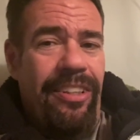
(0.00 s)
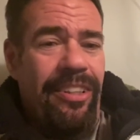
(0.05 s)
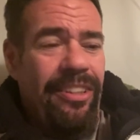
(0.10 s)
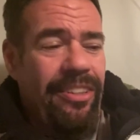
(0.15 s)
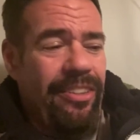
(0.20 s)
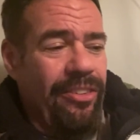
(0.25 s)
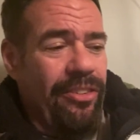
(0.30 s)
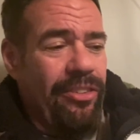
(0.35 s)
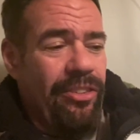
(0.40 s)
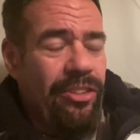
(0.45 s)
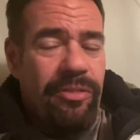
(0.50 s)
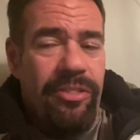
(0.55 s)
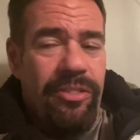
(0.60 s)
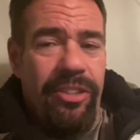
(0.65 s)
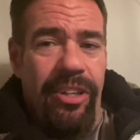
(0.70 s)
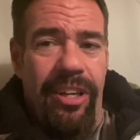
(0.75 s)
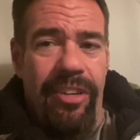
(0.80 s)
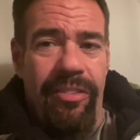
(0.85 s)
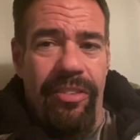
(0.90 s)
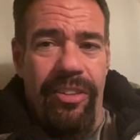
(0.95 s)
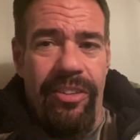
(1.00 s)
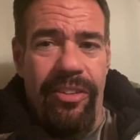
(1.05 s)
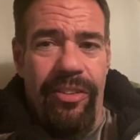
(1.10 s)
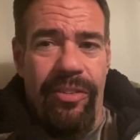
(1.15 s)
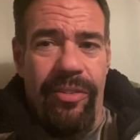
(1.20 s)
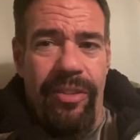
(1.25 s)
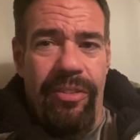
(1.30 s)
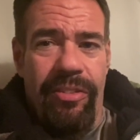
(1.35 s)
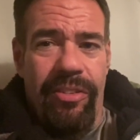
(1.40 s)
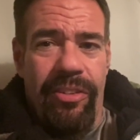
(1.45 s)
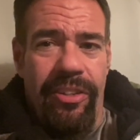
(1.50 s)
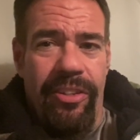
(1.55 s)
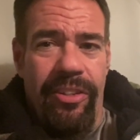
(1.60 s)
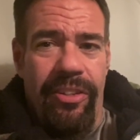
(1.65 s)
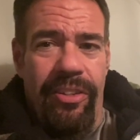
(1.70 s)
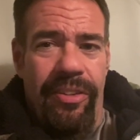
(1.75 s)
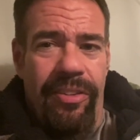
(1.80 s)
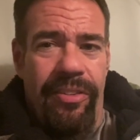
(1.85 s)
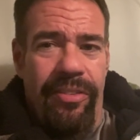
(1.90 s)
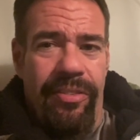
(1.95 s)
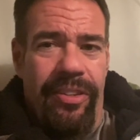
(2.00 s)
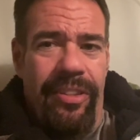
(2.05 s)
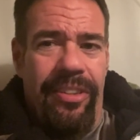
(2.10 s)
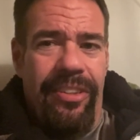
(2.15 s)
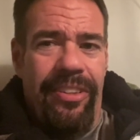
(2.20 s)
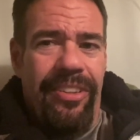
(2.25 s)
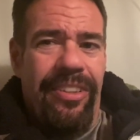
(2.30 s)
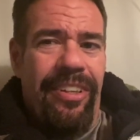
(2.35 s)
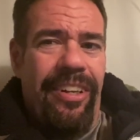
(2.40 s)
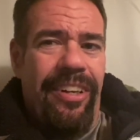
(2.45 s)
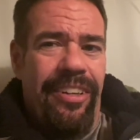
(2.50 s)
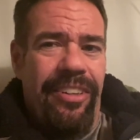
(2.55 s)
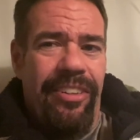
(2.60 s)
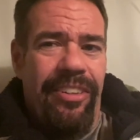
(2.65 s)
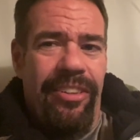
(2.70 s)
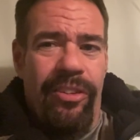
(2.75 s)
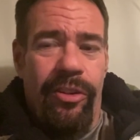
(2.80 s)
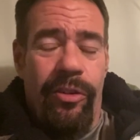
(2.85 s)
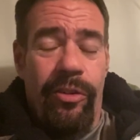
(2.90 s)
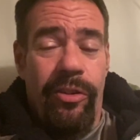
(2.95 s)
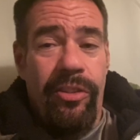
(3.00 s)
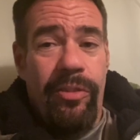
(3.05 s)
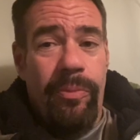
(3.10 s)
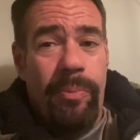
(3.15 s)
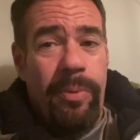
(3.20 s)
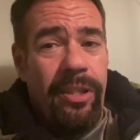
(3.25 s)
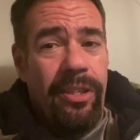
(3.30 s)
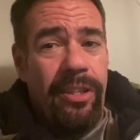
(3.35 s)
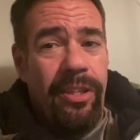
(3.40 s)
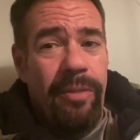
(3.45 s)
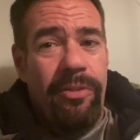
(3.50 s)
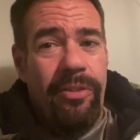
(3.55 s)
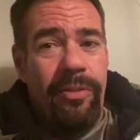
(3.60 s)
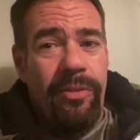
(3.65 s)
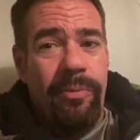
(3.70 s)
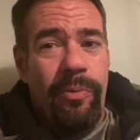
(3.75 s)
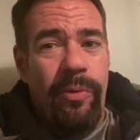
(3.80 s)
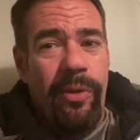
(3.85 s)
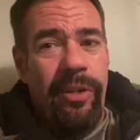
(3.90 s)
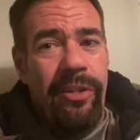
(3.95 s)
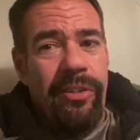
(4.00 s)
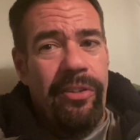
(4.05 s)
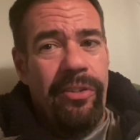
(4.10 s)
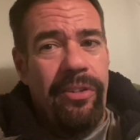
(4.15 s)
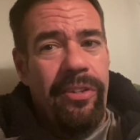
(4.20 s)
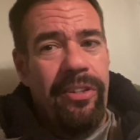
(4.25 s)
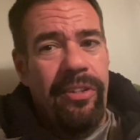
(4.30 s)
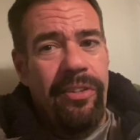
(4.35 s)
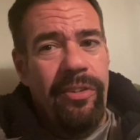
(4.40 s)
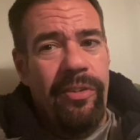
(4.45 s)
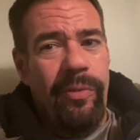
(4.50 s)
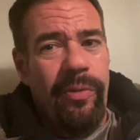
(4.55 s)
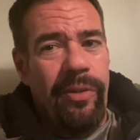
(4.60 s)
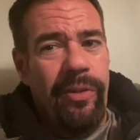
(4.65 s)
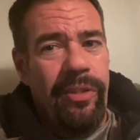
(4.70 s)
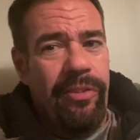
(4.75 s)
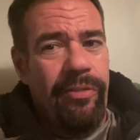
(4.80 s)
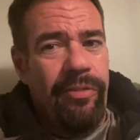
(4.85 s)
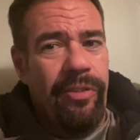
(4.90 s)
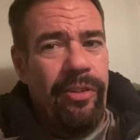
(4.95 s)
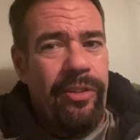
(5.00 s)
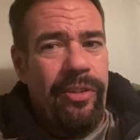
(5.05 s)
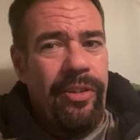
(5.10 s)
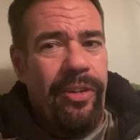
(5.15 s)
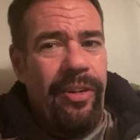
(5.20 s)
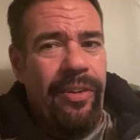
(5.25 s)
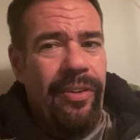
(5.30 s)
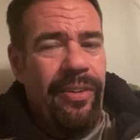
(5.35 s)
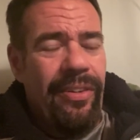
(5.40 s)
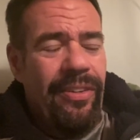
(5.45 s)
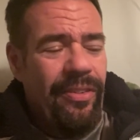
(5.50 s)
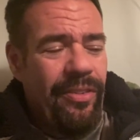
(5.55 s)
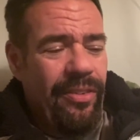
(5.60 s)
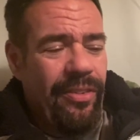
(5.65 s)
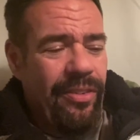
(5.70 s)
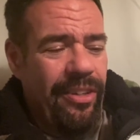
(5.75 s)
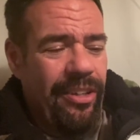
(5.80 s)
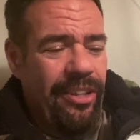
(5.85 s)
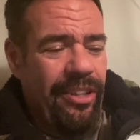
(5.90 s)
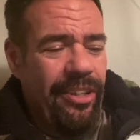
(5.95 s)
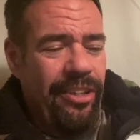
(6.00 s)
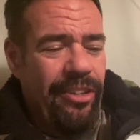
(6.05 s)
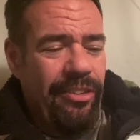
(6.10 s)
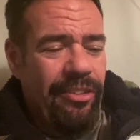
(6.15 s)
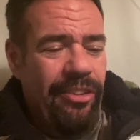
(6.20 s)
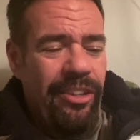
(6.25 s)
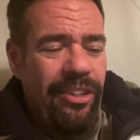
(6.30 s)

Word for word: you know, some time on the reserve and, uh, you know, you pick up some weird, weird vocal uh,